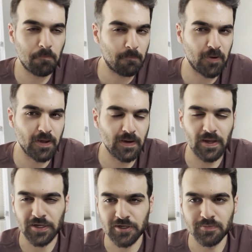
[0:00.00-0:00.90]
but
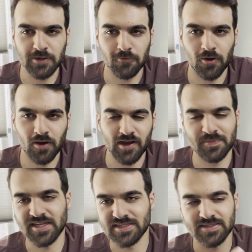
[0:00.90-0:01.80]
I could be wrong. I
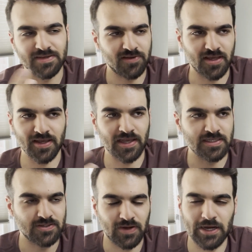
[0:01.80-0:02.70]
mean, it's Stephen King,
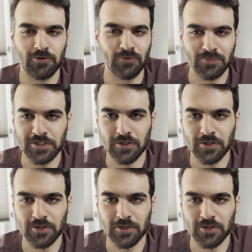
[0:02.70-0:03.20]
so how,